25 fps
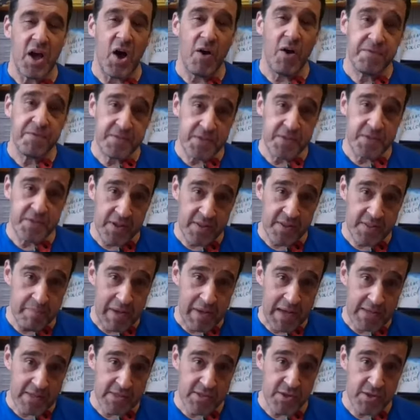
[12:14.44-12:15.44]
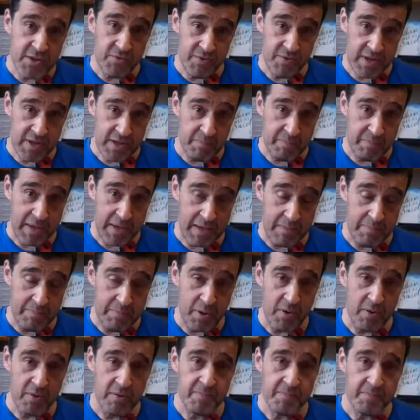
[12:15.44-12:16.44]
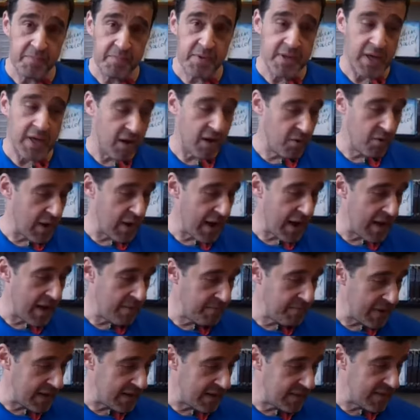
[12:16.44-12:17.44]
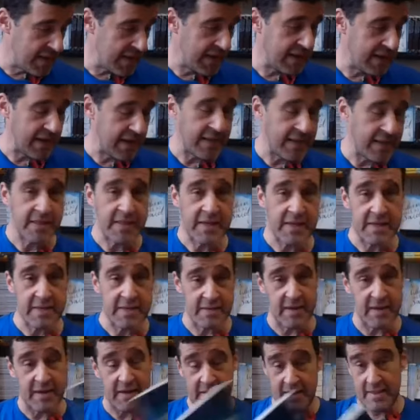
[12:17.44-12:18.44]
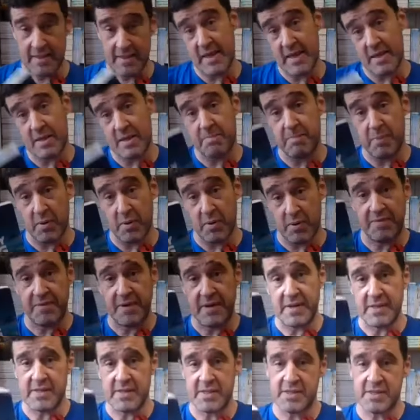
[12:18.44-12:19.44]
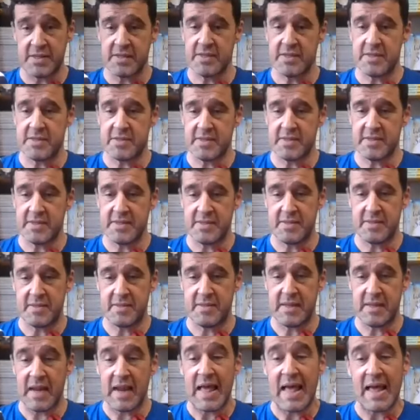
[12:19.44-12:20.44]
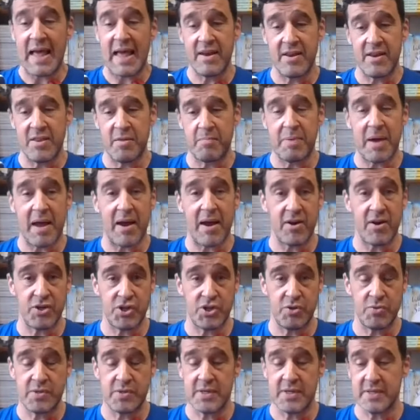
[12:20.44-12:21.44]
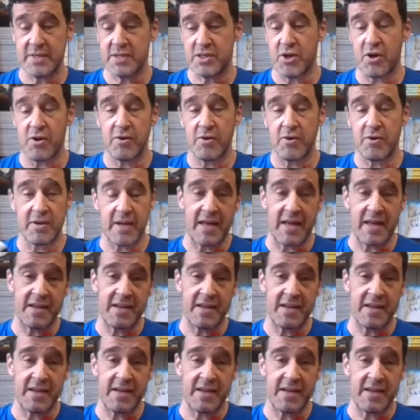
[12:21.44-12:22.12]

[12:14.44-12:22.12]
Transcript: often they're based on real people. So in this book, for instance, Glenn, the parachuting dog,